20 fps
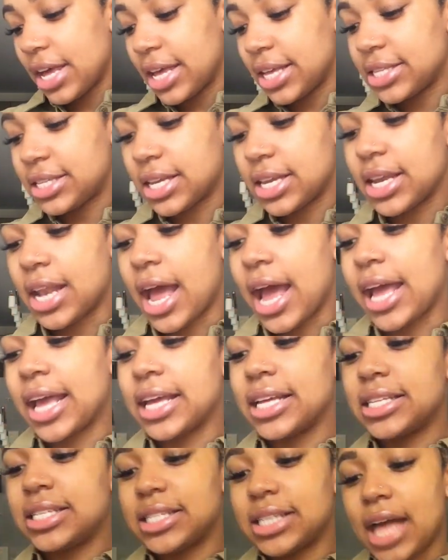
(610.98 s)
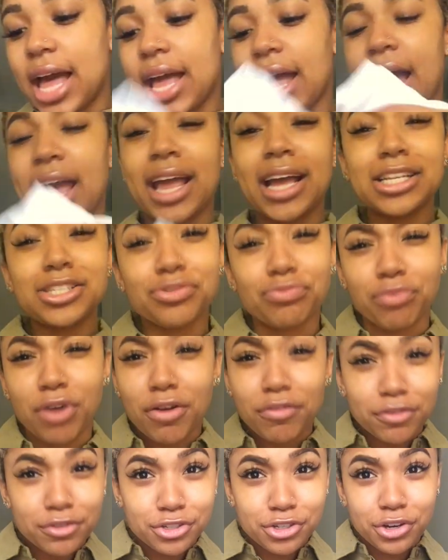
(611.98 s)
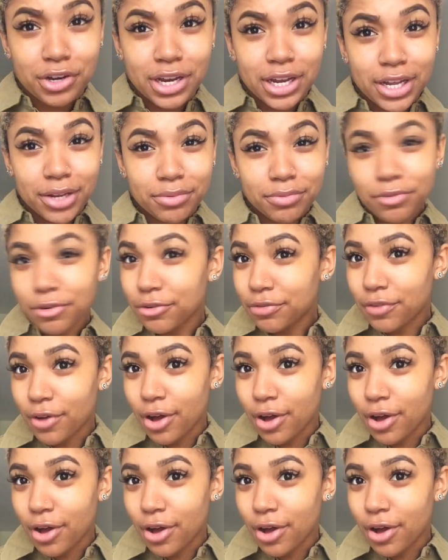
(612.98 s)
is a nice, like, I guess ruffles are in for